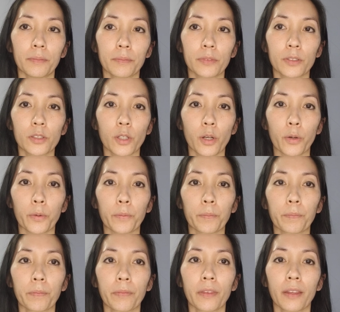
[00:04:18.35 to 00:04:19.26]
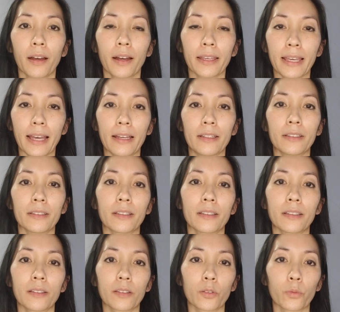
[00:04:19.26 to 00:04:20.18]
So again,
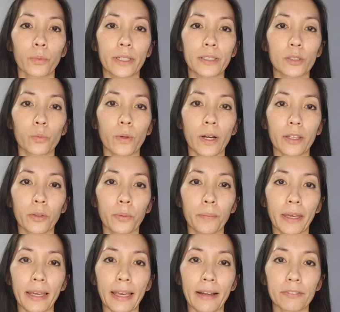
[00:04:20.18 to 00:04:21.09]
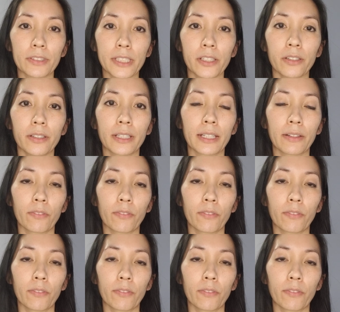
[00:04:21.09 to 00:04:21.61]
the reason why you may have tearing